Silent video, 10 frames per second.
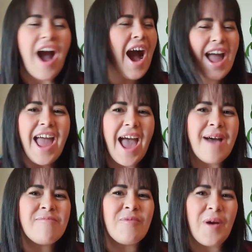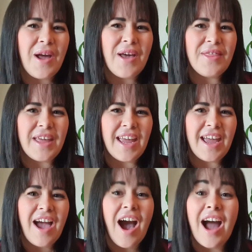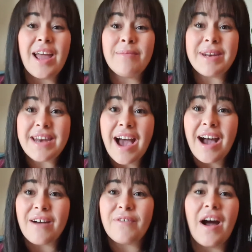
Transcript: I am worthy, I am enough,